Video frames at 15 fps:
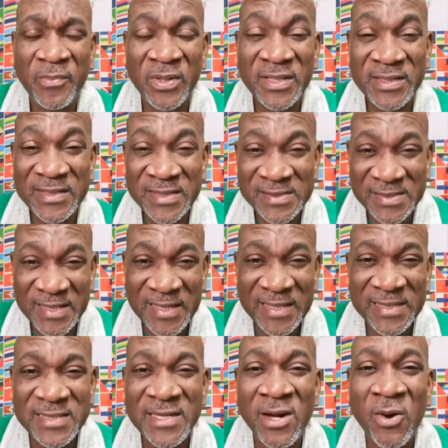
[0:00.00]
But it is
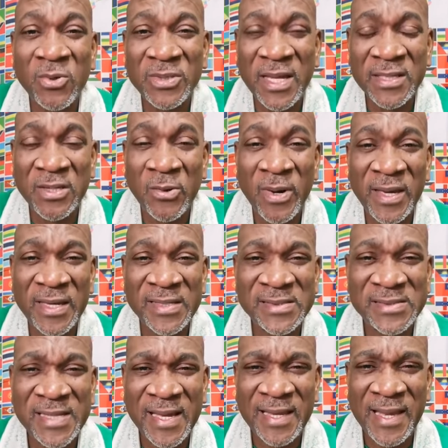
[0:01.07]
eating out at our
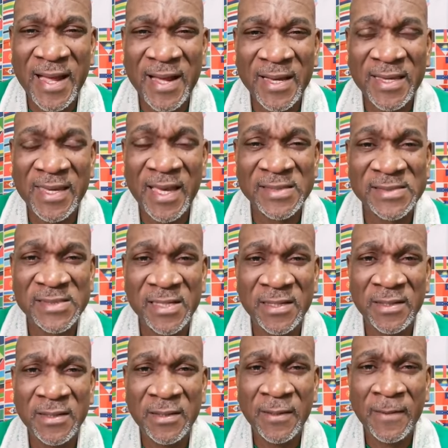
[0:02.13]
inside like a cancer.